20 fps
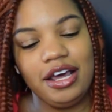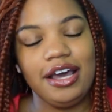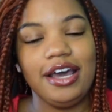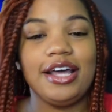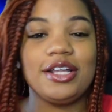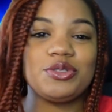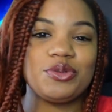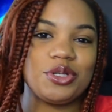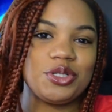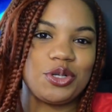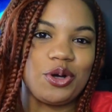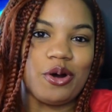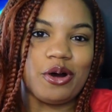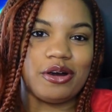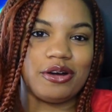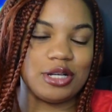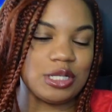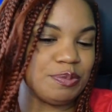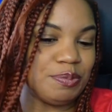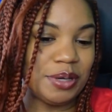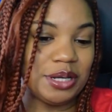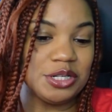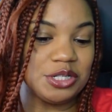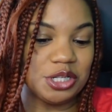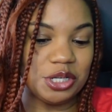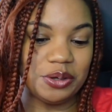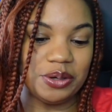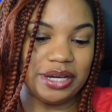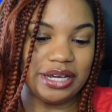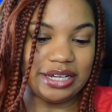it's what Coral's been
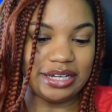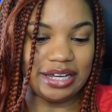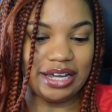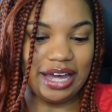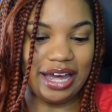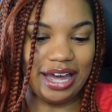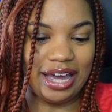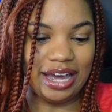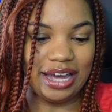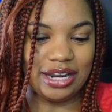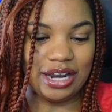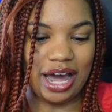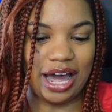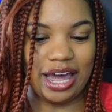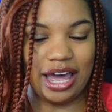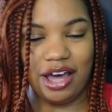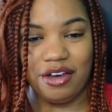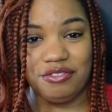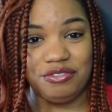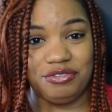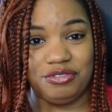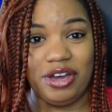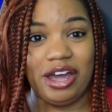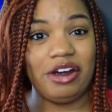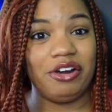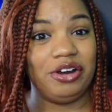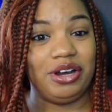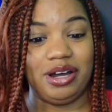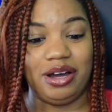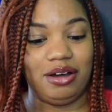doing, and I have
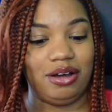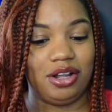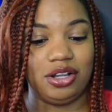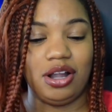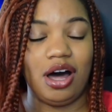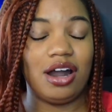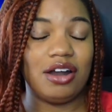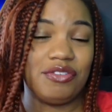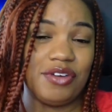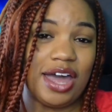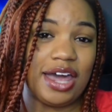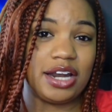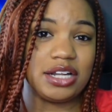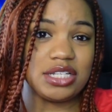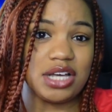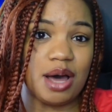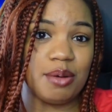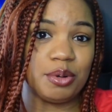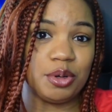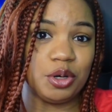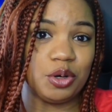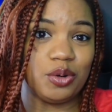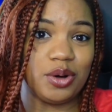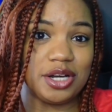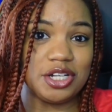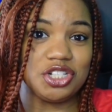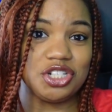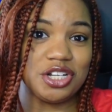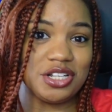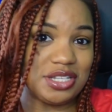very a lot of anatomical
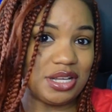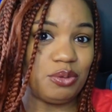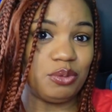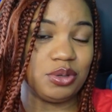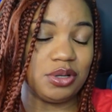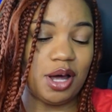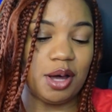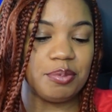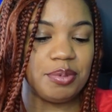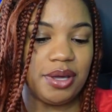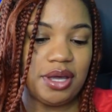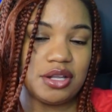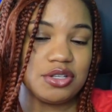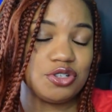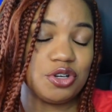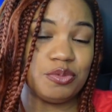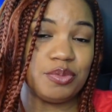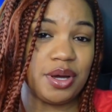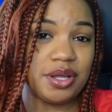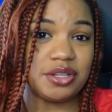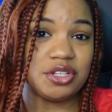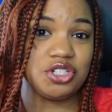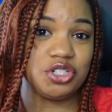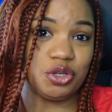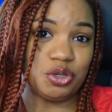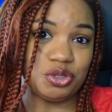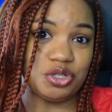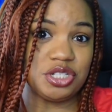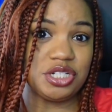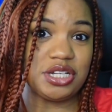questions that will not be answered by this
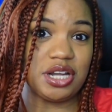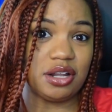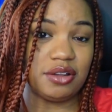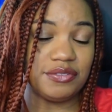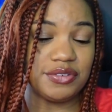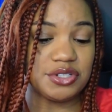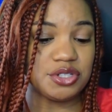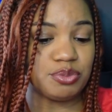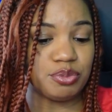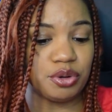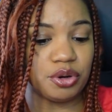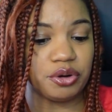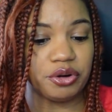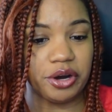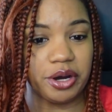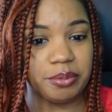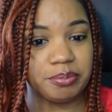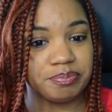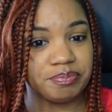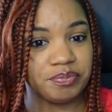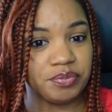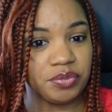children's television program.